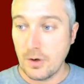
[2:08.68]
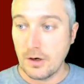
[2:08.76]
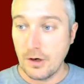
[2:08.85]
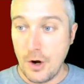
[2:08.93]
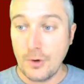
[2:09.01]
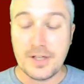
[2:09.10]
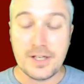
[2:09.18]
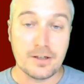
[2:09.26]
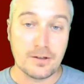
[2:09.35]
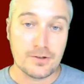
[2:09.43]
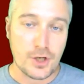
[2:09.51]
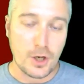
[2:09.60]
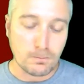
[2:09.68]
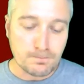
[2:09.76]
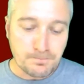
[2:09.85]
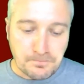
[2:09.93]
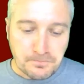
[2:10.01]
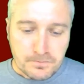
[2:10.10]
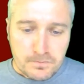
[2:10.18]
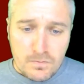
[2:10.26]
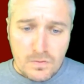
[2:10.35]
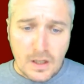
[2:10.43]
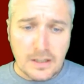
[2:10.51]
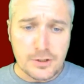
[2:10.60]
our own here. So
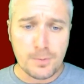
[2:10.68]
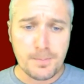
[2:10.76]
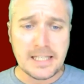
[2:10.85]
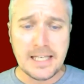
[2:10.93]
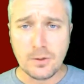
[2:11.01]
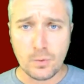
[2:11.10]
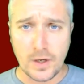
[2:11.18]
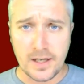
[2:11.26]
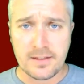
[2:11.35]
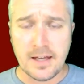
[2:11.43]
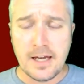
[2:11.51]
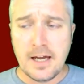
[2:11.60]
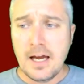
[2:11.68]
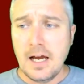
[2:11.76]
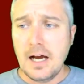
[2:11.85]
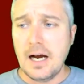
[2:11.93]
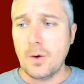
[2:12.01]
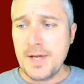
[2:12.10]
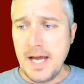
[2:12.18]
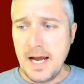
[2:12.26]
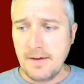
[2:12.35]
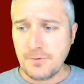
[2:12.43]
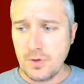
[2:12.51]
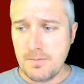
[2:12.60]
to begin with, we
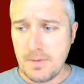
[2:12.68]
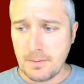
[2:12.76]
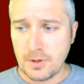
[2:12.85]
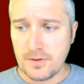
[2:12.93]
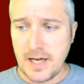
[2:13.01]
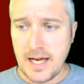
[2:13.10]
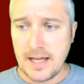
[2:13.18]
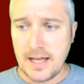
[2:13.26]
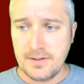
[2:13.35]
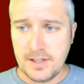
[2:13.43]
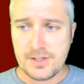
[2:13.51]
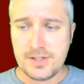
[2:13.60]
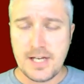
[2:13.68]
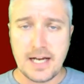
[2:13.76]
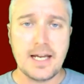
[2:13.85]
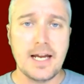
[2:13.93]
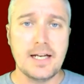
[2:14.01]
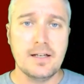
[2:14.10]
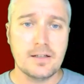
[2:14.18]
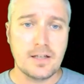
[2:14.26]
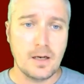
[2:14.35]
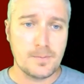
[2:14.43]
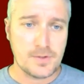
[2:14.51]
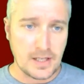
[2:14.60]
have to remember that this decade
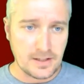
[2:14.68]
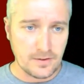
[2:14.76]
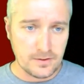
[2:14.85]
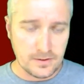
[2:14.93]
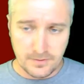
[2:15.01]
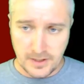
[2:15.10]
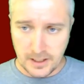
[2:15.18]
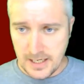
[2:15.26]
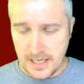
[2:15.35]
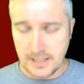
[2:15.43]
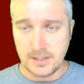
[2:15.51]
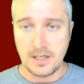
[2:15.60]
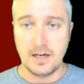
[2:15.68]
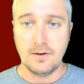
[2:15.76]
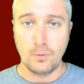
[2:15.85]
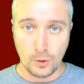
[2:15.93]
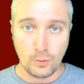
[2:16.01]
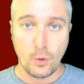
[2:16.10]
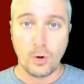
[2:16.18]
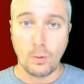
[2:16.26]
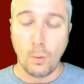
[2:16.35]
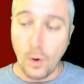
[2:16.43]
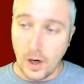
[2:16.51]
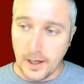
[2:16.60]
comes at the very end of World War
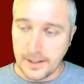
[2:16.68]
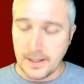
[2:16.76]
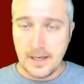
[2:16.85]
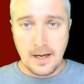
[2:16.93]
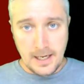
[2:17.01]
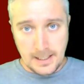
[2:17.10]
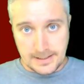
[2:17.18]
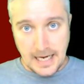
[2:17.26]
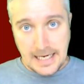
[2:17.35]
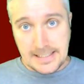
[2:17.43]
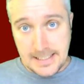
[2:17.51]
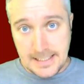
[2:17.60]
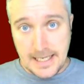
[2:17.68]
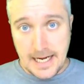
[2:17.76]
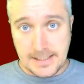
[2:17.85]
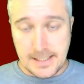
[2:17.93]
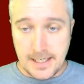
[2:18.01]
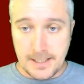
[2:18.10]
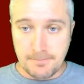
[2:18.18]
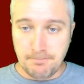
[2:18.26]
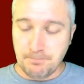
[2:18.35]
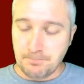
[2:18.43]
I. 1918,